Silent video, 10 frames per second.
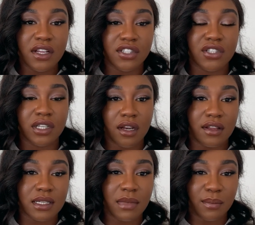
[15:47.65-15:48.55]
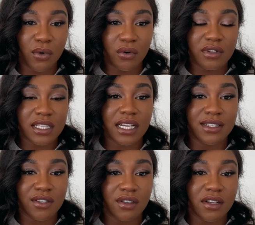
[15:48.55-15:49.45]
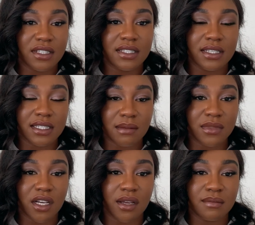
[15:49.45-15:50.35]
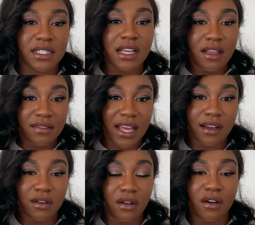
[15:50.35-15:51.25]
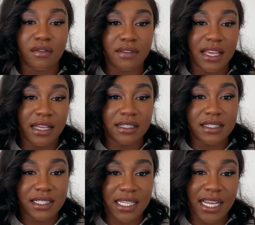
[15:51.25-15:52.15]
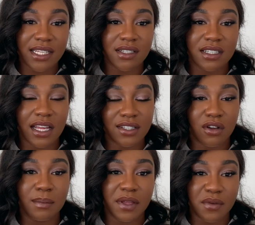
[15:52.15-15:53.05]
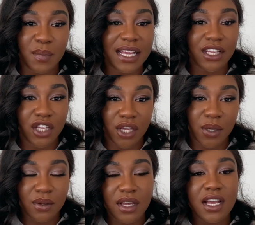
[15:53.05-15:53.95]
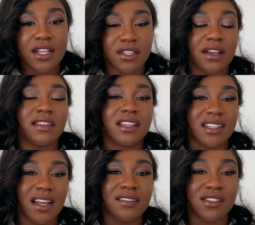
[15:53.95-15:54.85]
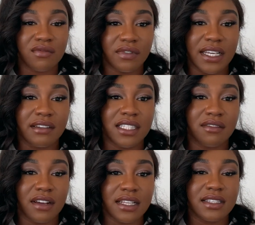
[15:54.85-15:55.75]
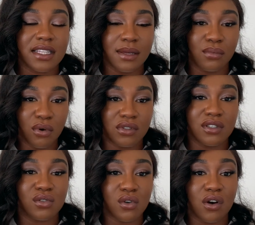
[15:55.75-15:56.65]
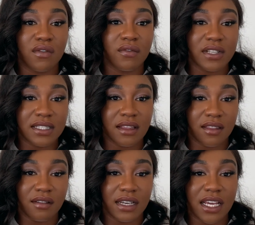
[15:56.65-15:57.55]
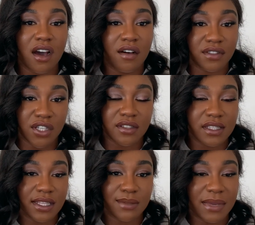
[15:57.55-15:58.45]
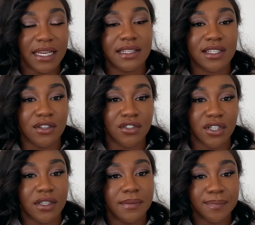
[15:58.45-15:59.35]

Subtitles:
just to close up my pores, and I do notice that sometimes that cloth is stained, like it's got a bit of a pink hue, so that kind of just reiterates the importance of rinsing thoroughly after using this peeling solution.